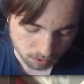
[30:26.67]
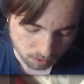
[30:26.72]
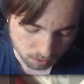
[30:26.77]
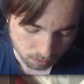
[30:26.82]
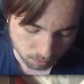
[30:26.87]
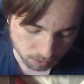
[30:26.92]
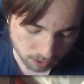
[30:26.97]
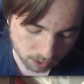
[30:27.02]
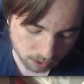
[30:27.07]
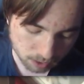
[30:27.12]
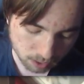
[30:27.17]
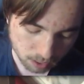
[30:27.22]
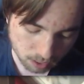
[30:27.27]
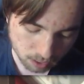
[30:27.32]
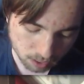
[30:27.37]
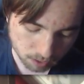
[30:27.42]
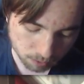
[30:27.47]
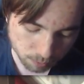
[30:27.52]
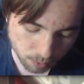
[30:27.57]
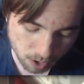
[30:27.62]
we hit
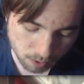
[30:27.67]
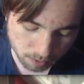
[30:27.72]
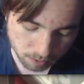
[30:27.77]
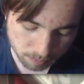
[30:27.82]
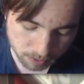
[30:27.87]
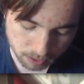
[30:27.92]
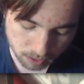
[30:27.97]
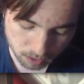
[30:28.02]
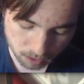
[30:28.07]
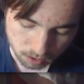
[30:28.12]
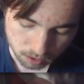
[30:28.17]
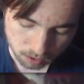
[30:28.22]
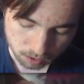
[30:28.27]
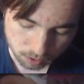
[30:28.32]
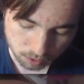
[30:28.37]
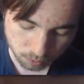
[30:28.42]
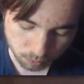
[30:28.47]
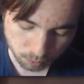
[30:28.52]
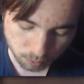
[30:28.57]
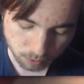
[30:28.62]
the Rirami,
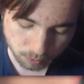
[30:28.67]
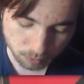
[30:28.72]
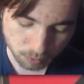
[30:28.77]
so we will